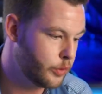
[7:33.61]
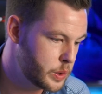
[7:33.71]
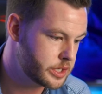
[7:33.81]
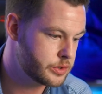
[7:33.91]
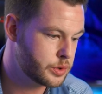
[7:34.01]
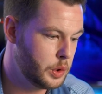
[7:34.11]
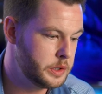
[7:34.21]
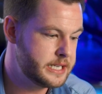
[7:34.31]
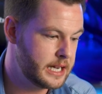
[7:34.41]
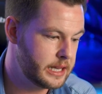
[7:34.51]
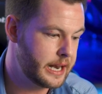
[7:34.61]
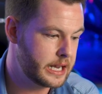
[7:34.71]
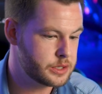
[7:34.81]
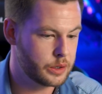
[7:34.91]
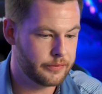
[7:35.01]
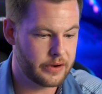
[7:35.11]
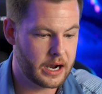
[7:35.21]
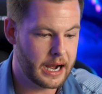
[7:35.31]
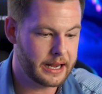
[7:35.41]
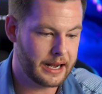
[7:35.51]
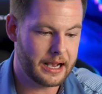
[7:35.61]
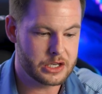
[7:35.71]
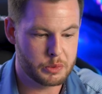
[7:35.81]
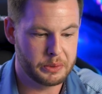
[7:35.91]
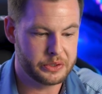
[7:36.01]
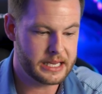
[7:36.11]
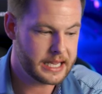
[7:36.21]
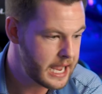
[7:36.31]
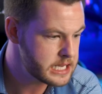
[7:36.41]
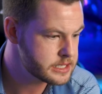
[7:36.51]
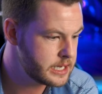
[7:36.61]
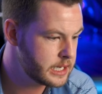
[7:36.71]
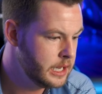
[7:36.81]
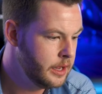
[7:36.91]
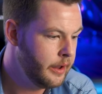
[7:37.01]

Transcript: voice controlled, DLNA certified. It has your built-in casting.